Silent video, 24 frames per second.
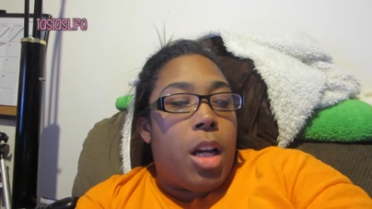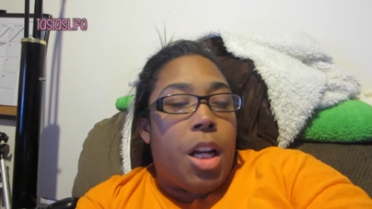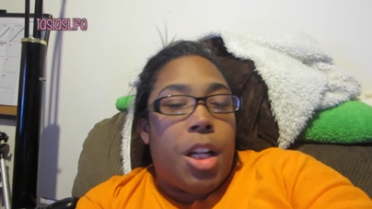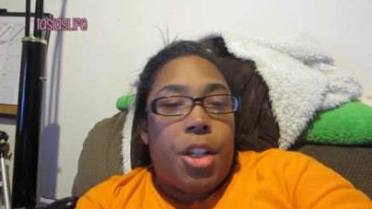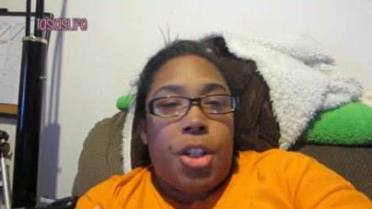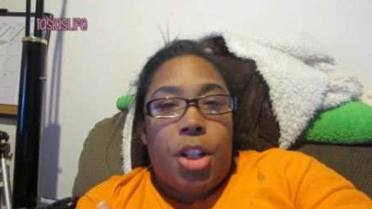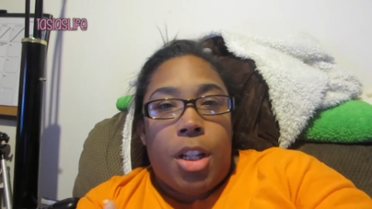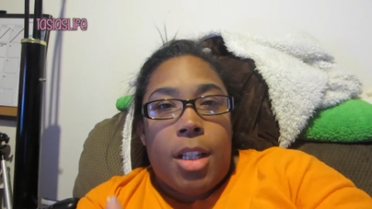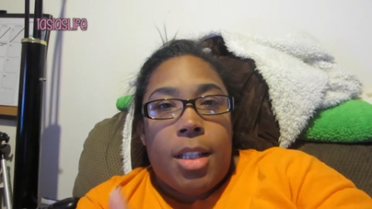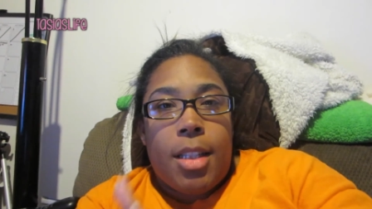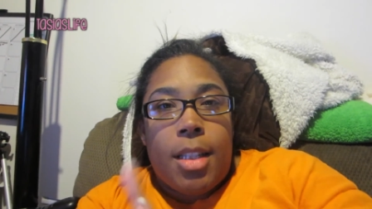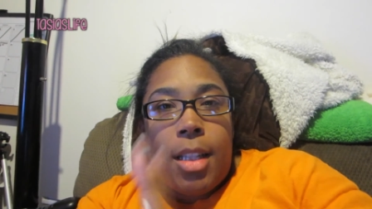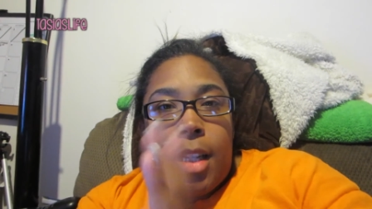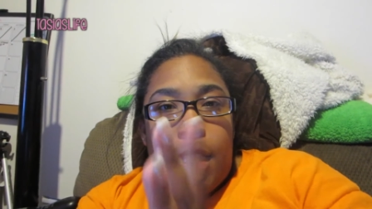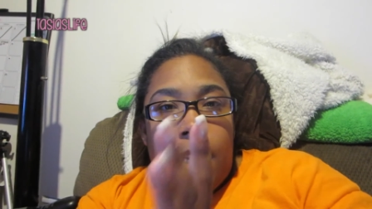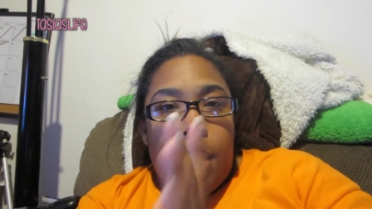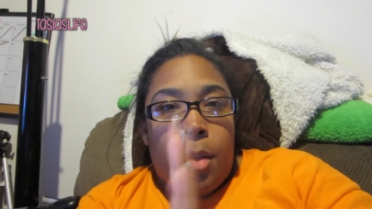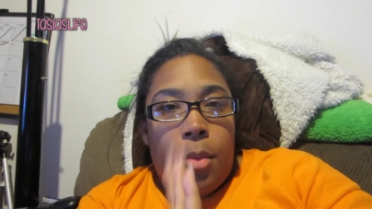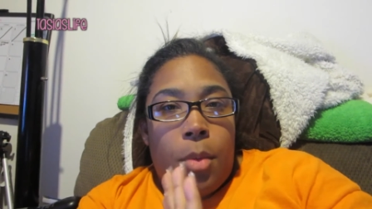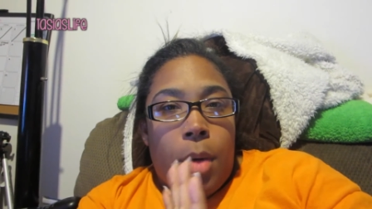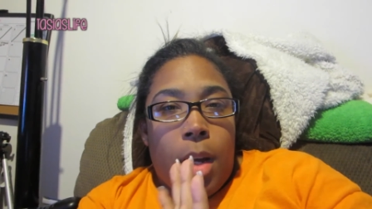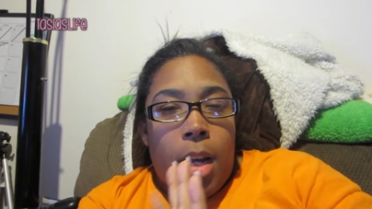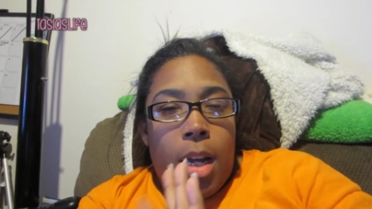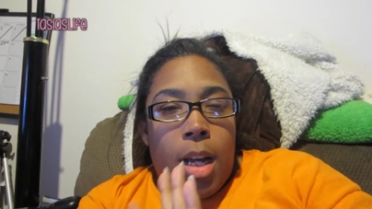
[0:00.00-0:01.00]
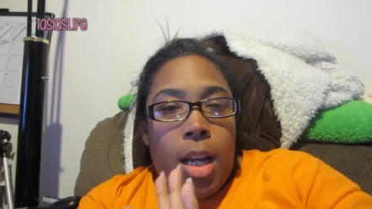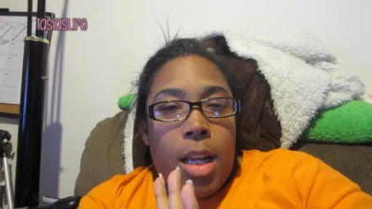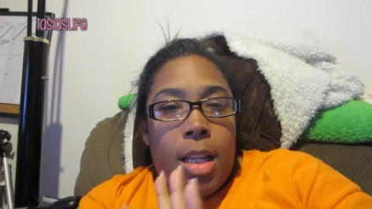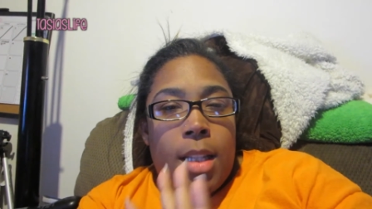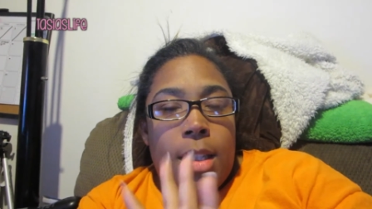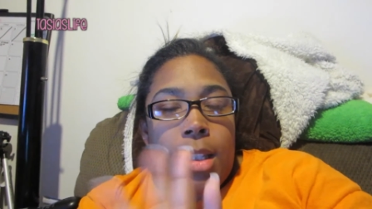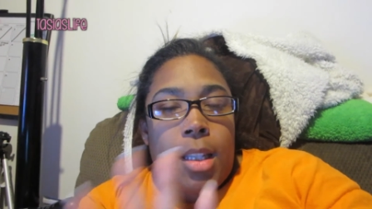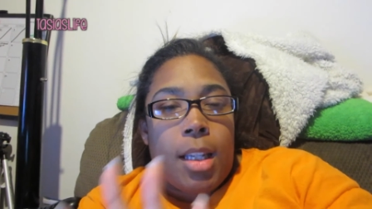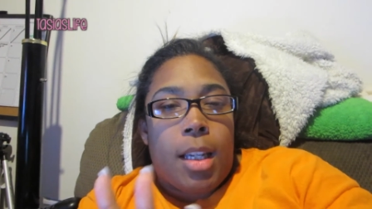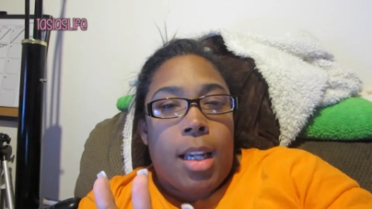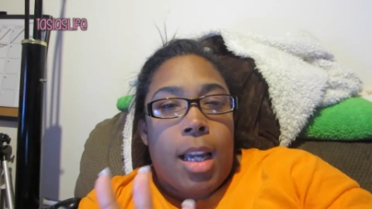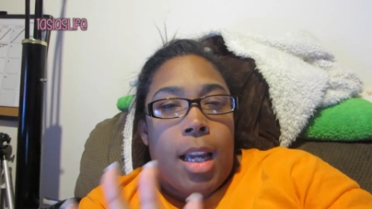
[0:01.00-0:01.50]
Adjusting
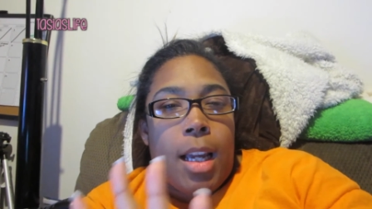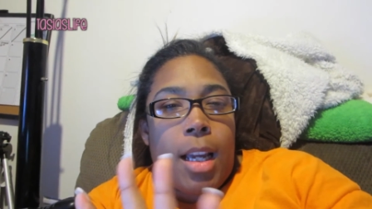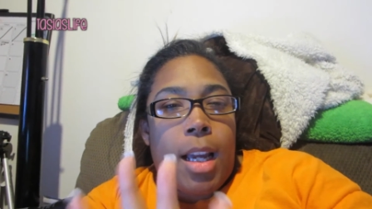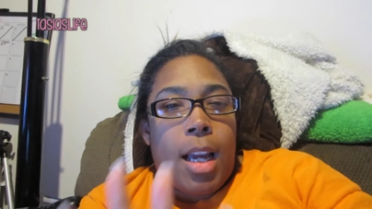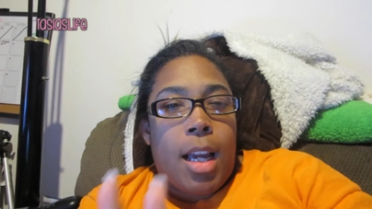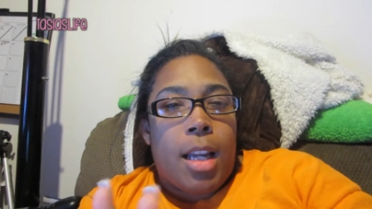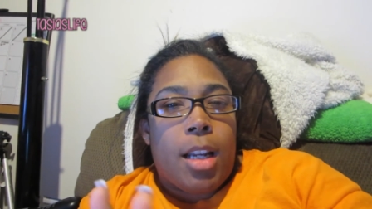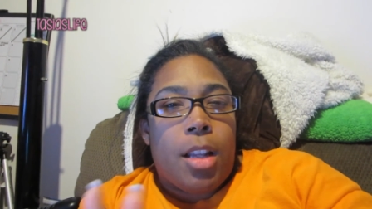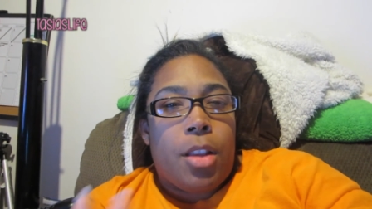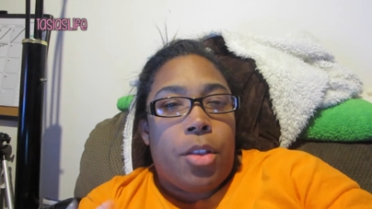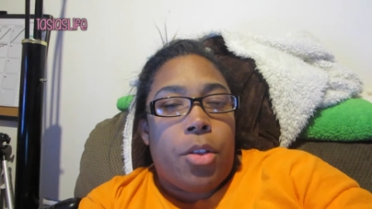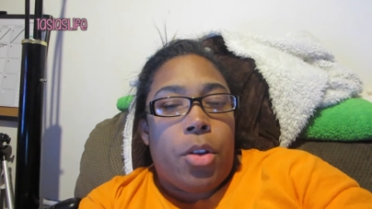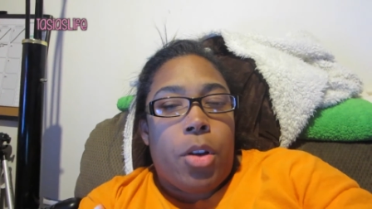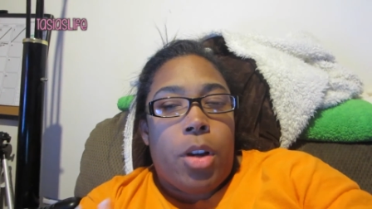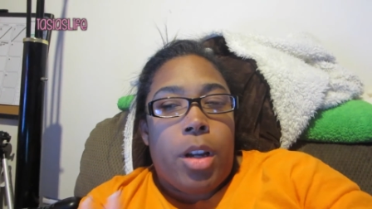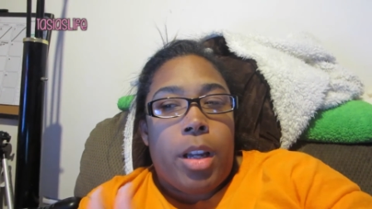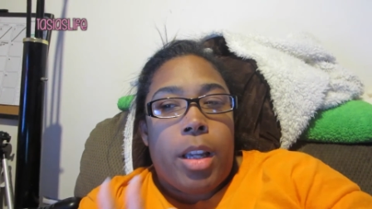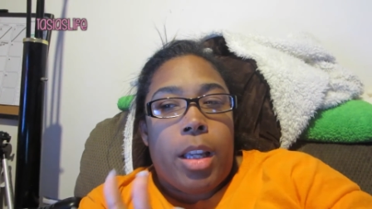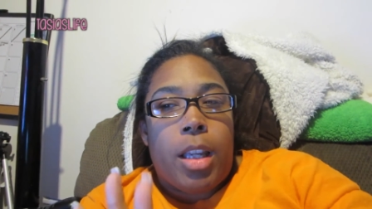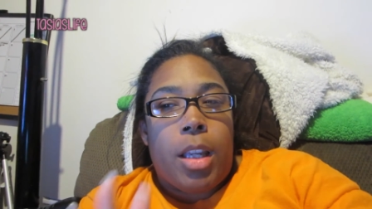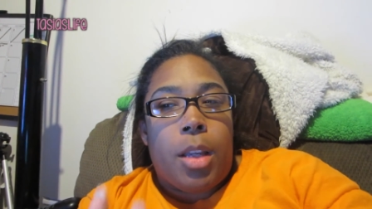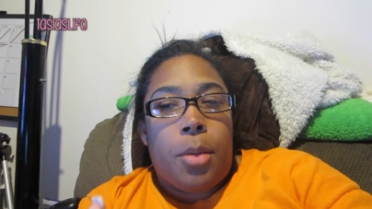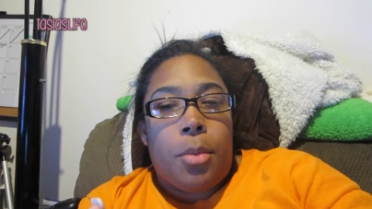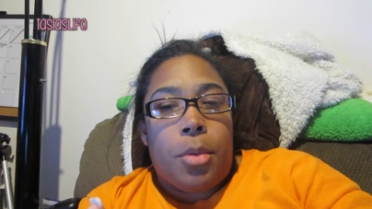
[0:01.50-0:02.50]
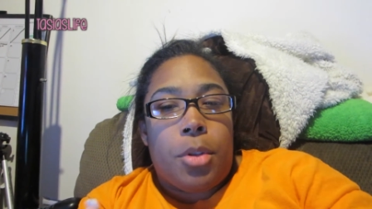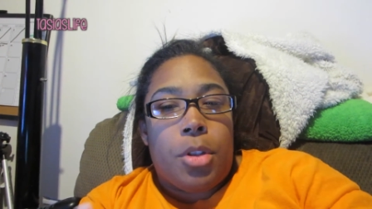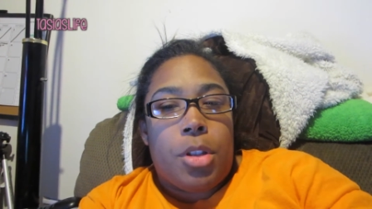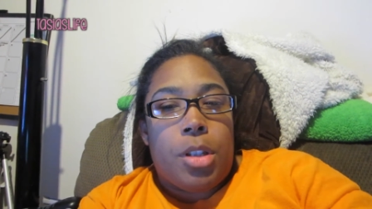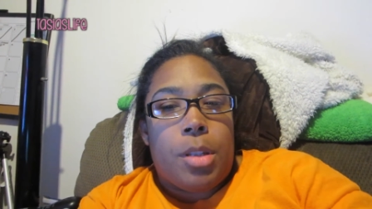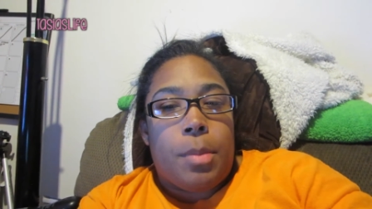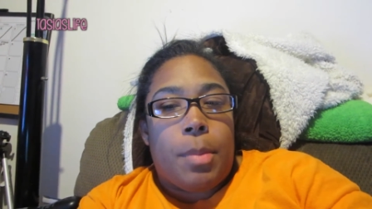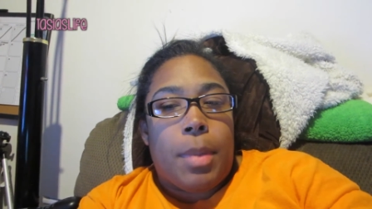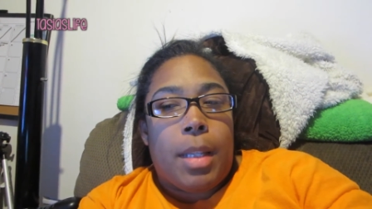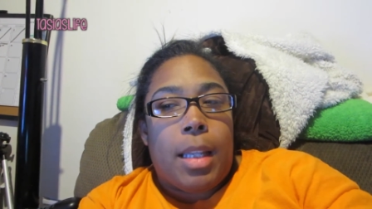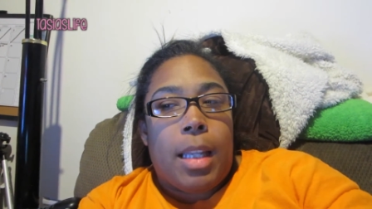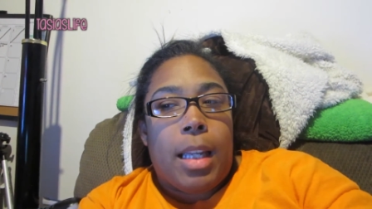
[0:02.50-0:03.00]
wise, like I kind of thought he would
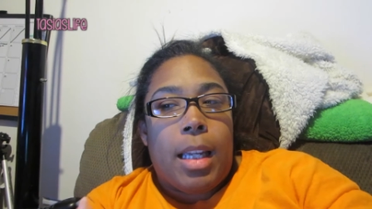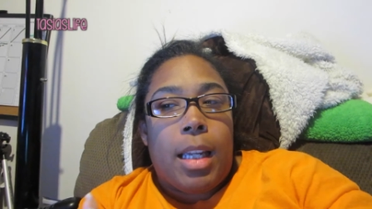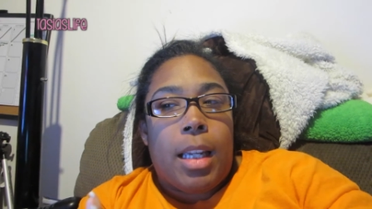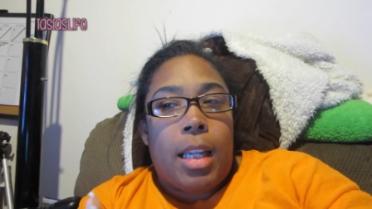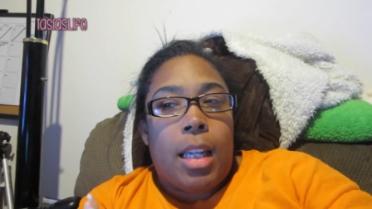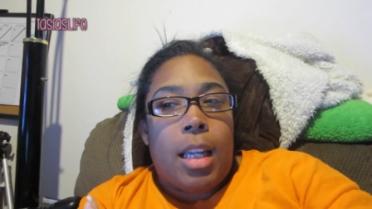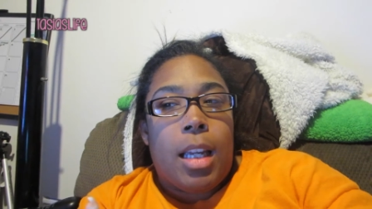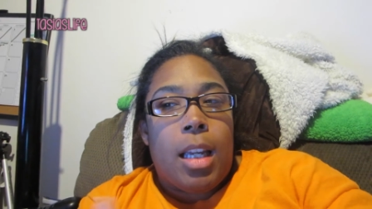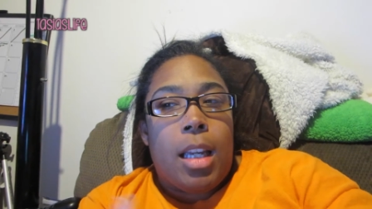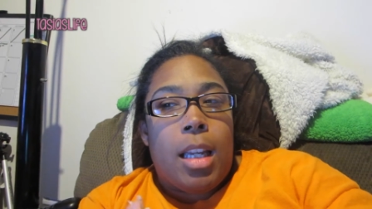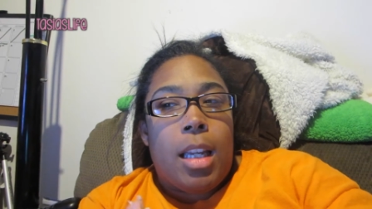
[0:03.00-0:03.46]
just be like,